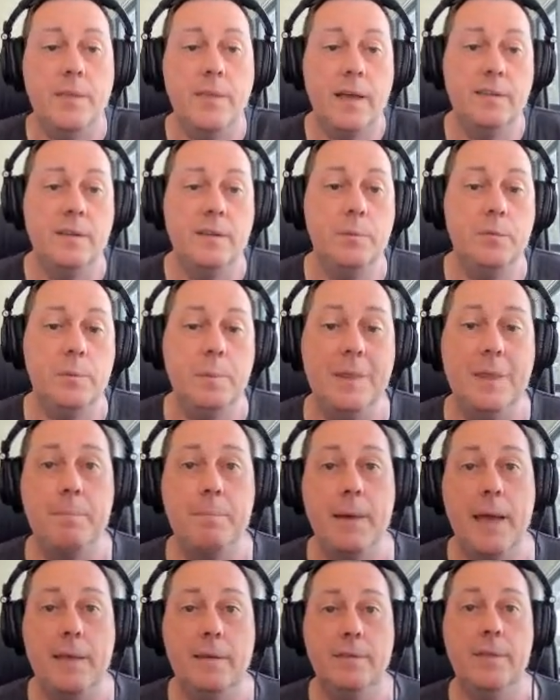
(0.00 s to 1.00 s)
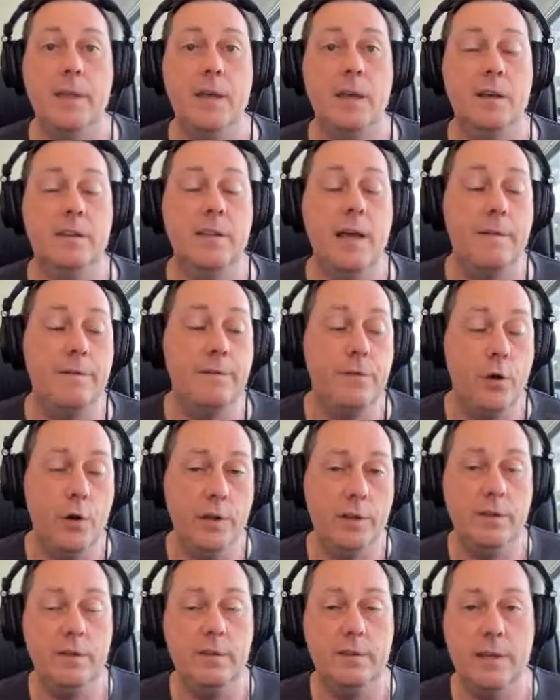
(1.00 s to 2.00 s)
That seems to be the best thing, because that
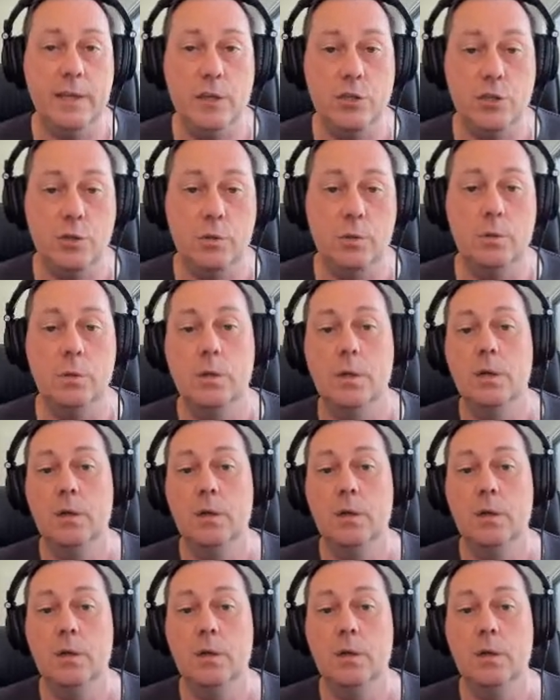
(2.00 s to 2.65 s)
avoids this issue